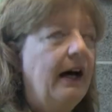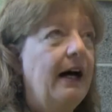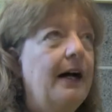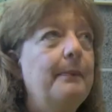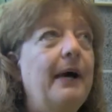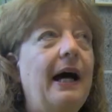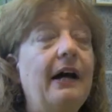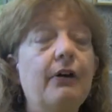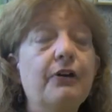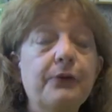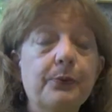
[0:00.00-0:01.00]
I
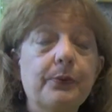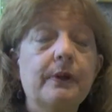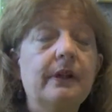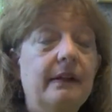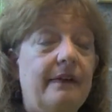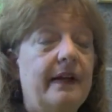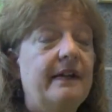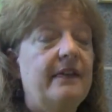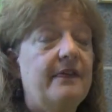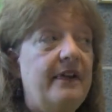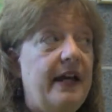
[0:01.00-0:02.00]
also really like
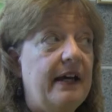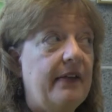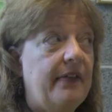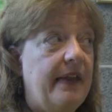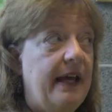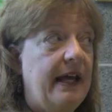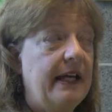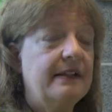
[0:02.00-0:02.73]
the fact that,